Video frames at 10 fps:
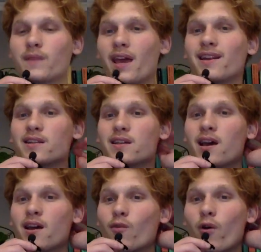And
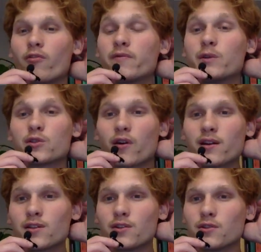what we've been
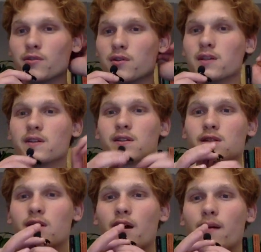trying to do
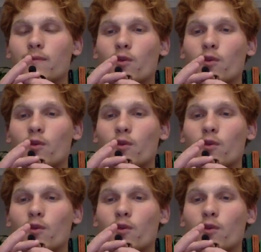is um,